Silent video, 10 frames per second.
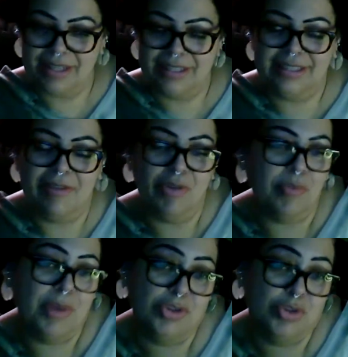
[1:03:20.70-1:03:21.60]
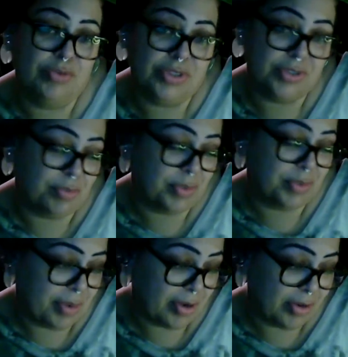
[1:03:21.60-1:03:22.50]
a level measure of discipline
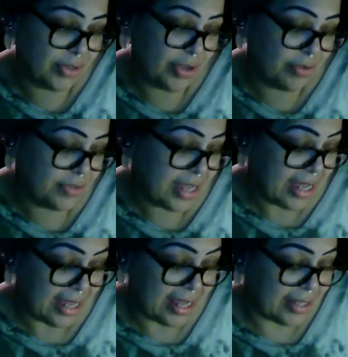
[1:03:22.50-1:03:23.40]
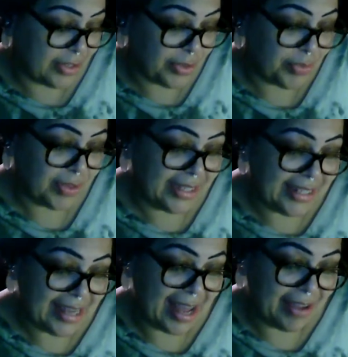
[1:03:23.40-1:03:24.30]
about yourselves to
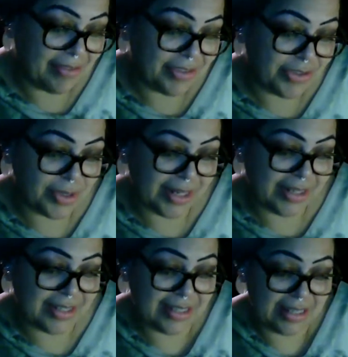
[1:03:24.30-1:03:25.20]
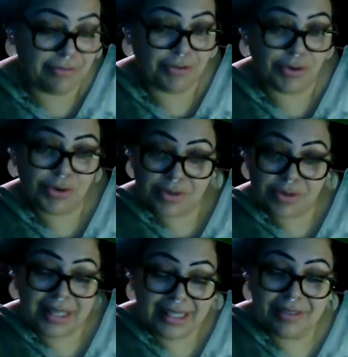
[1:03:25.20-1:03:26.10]
really have started to see fruit,
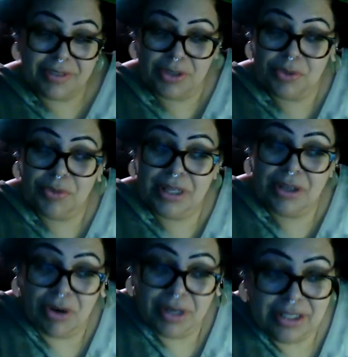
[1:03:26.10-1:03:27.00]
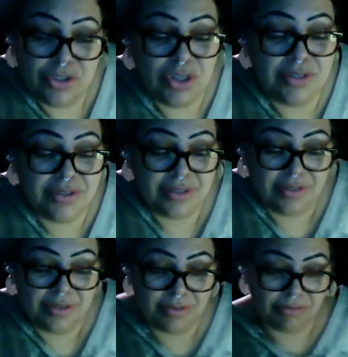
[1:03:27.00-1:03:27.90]
many of you, regarding just
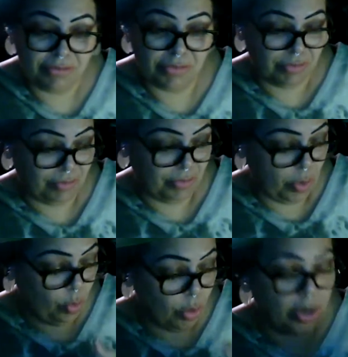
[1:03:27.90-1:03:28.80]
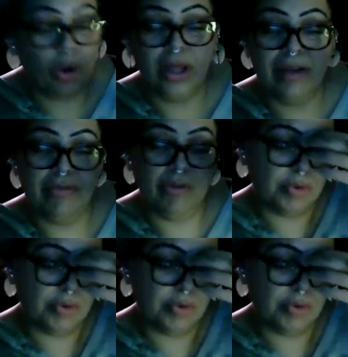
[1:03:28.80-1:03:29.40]
what all ever we're